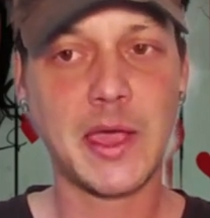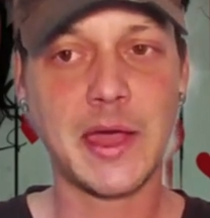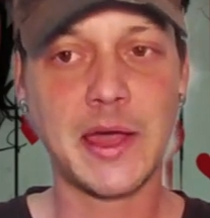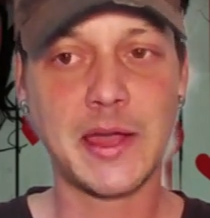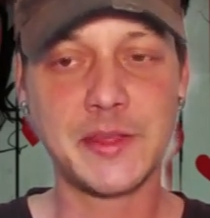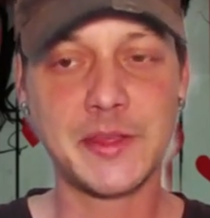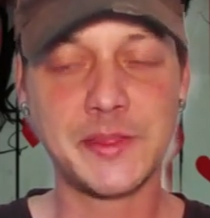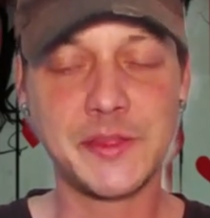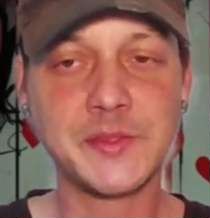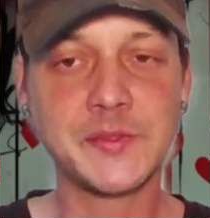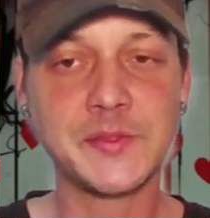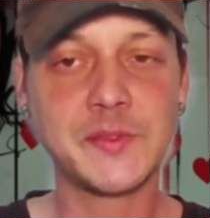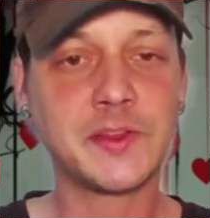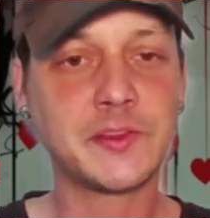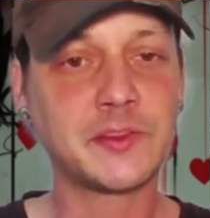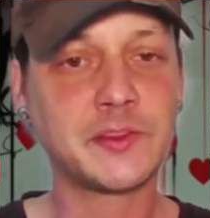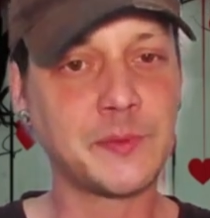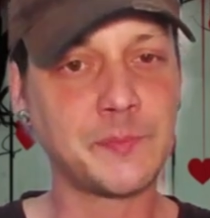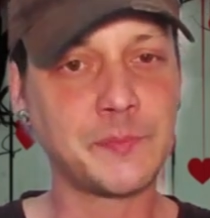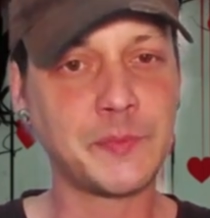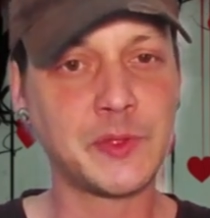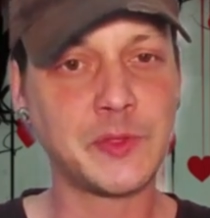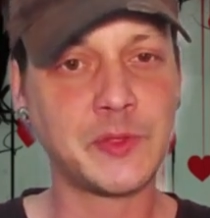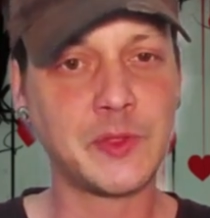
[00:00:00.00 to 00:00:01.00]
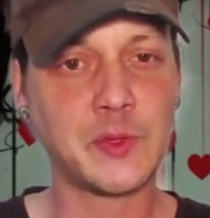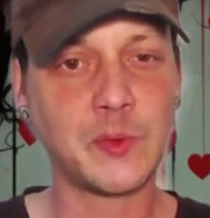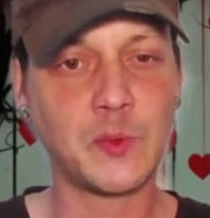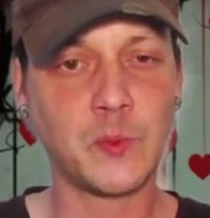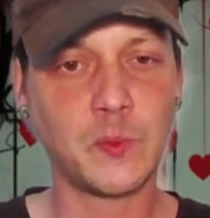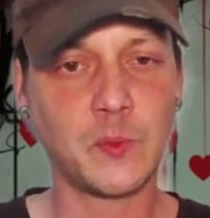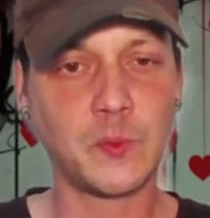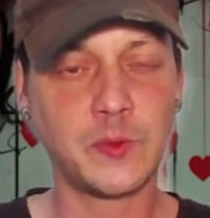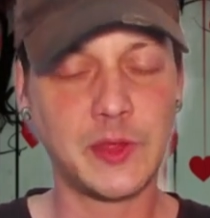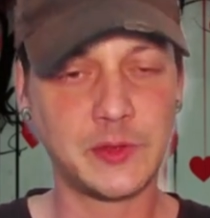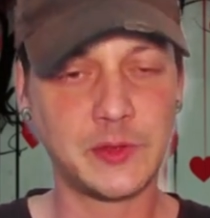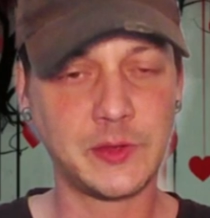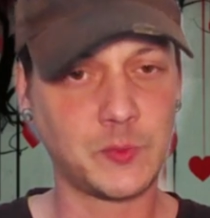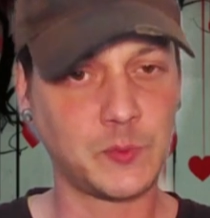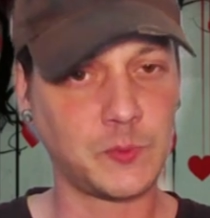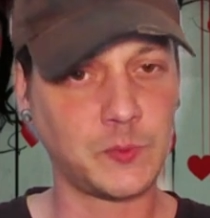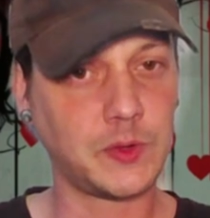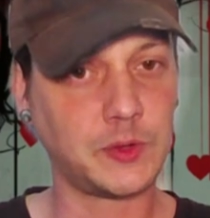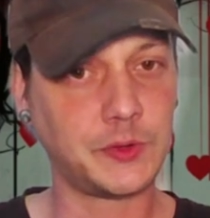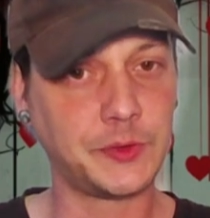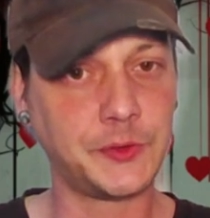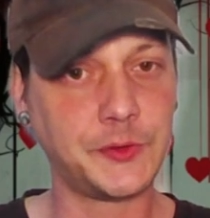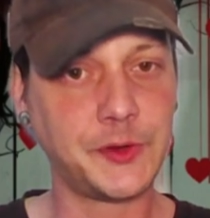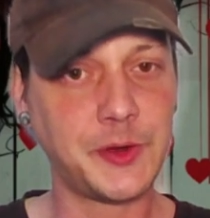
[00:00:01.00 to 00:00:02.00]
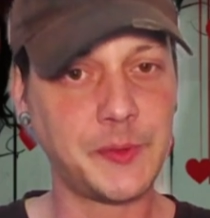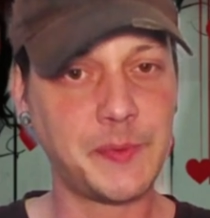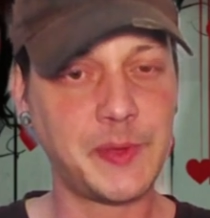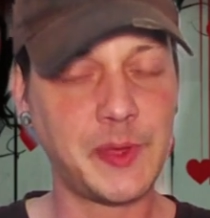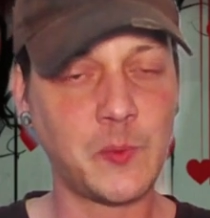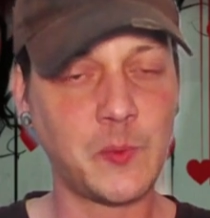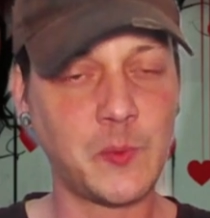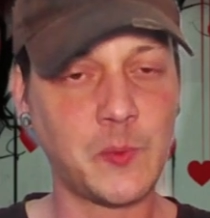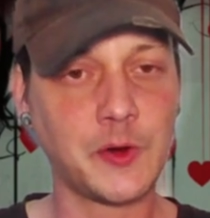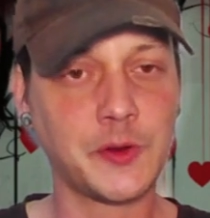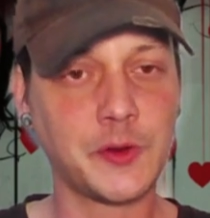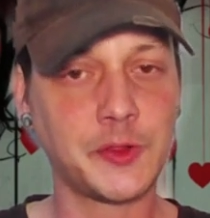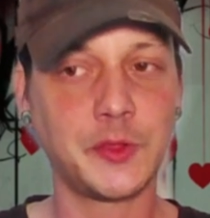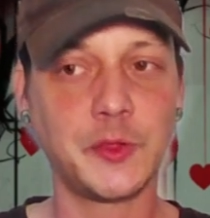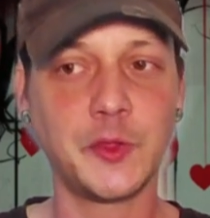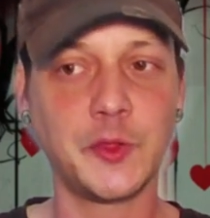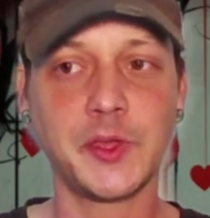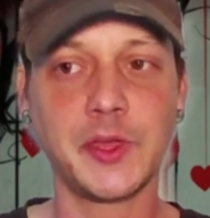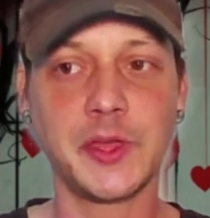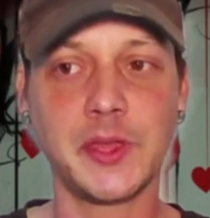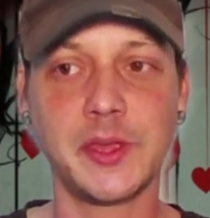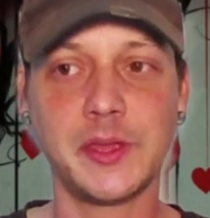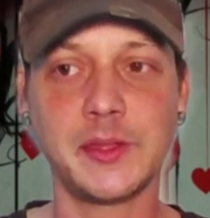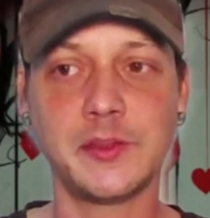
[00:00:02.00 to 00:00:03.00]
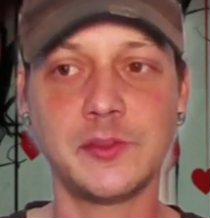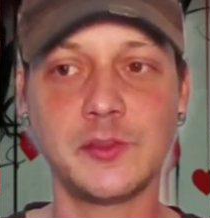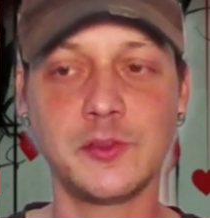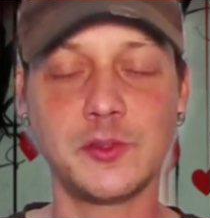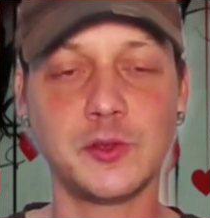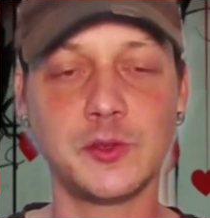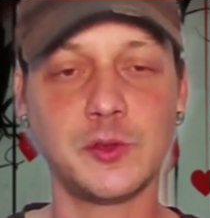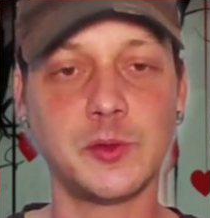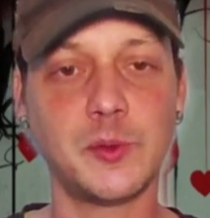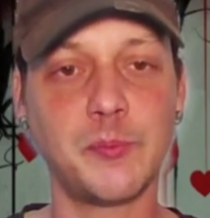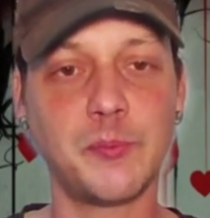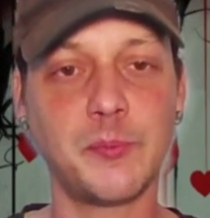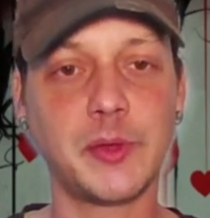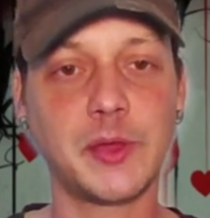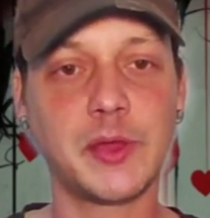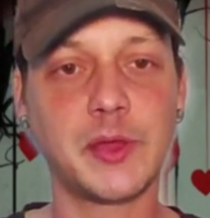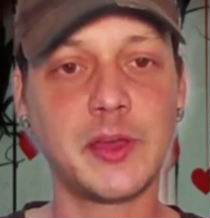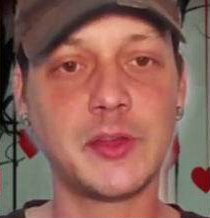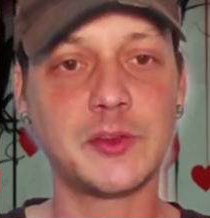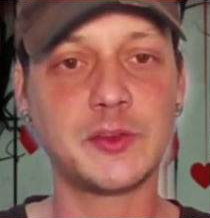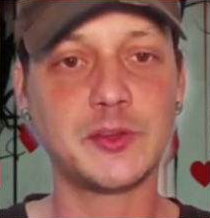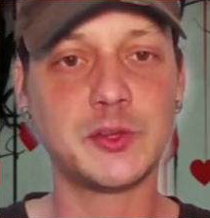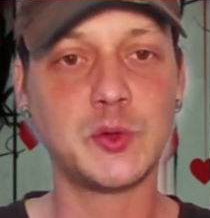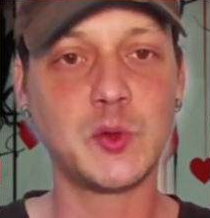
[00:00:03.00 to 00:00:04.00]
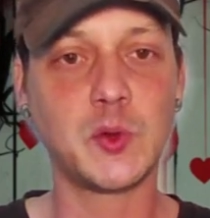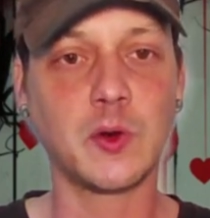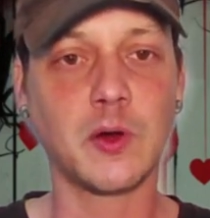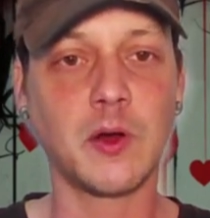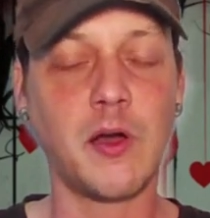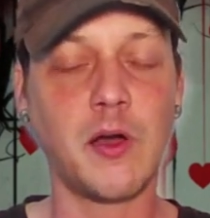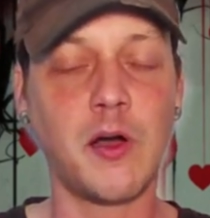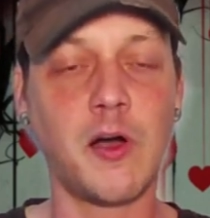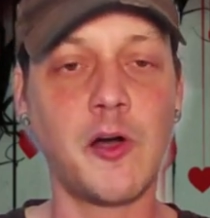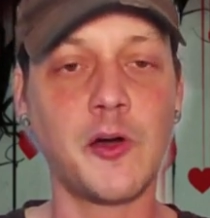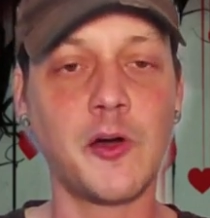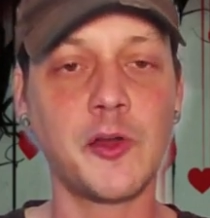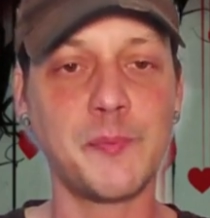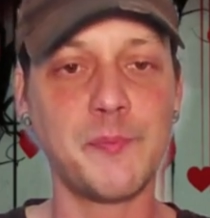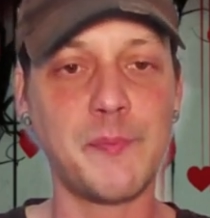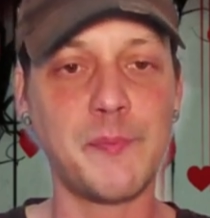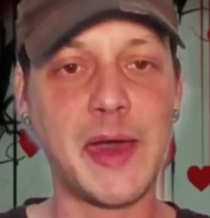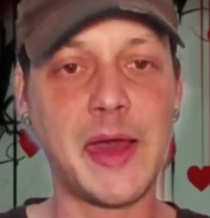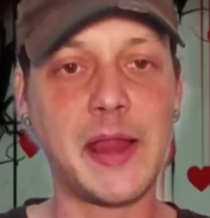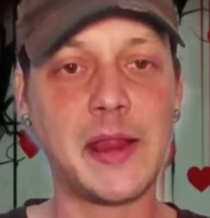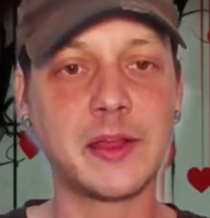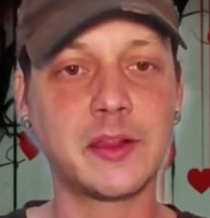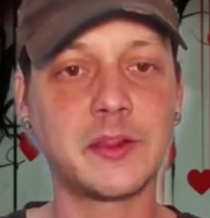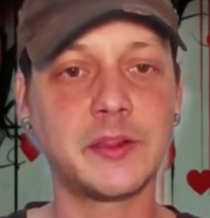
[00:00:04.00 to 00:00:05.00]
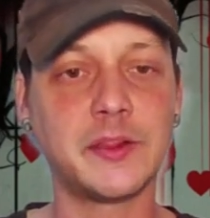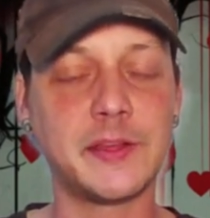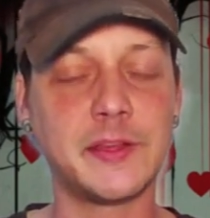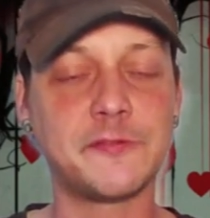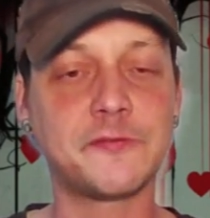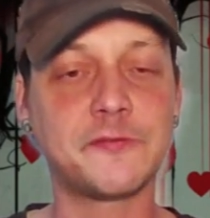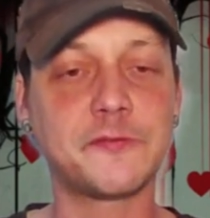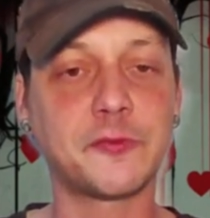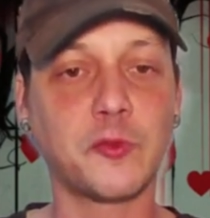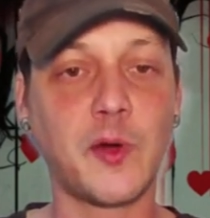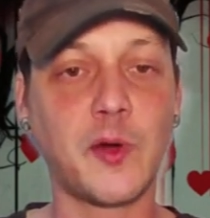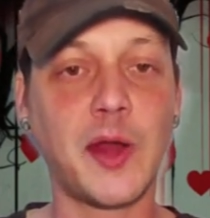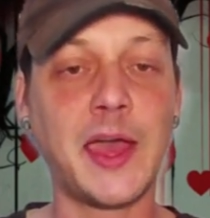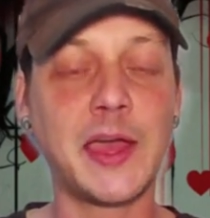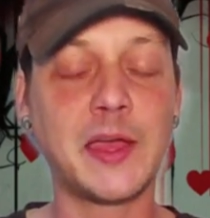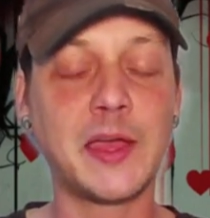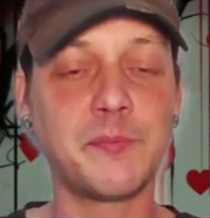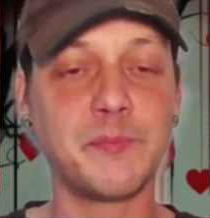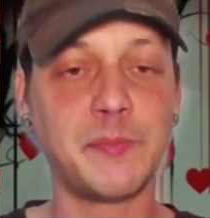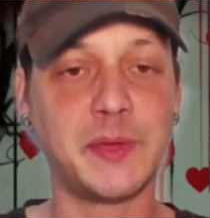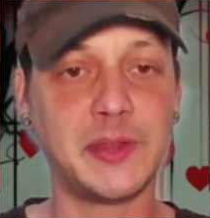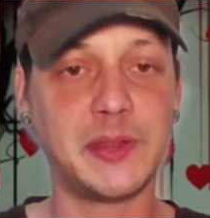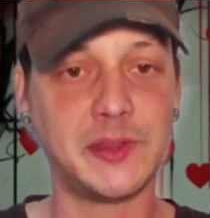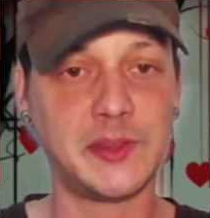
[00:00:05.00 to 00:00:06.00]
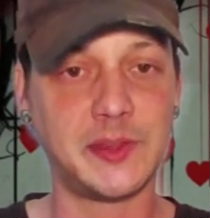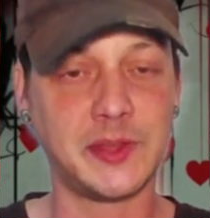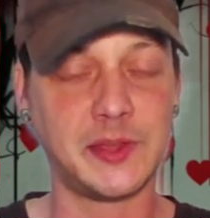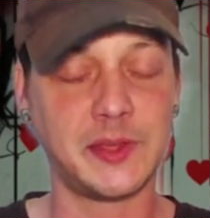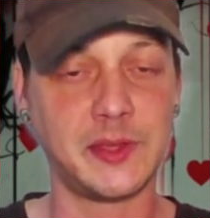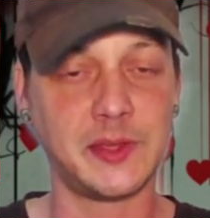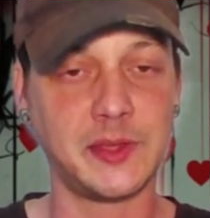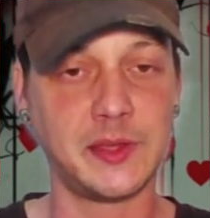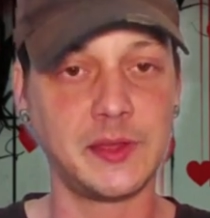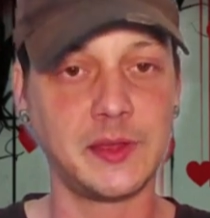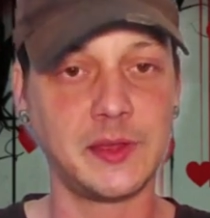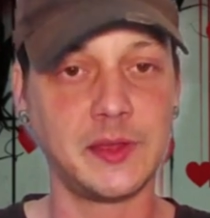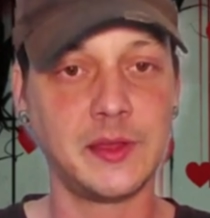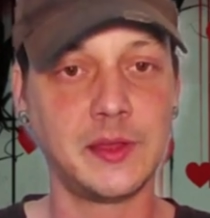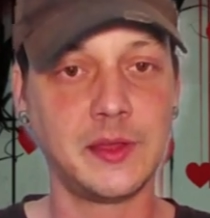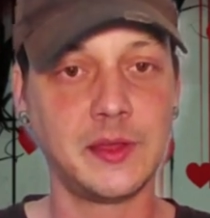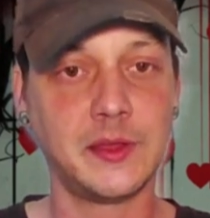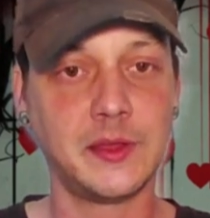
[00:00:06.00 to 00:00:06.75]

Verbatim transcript: I think that's something that that's a little bit worth looking into because you are automatically fragmenting